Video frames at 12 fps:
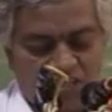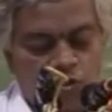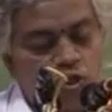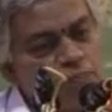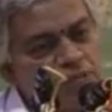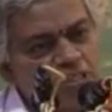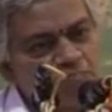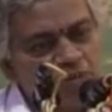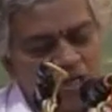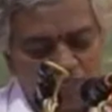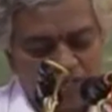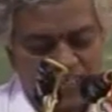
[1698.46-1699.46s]
Gopata
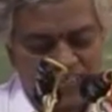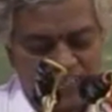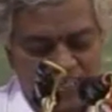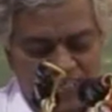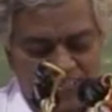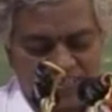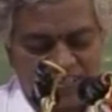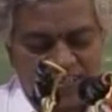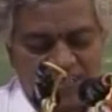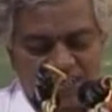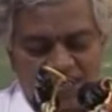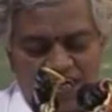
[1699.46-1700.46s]
Brahmana says,
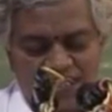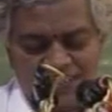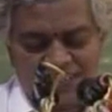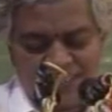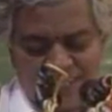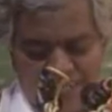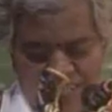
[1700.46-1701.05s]
Gayatri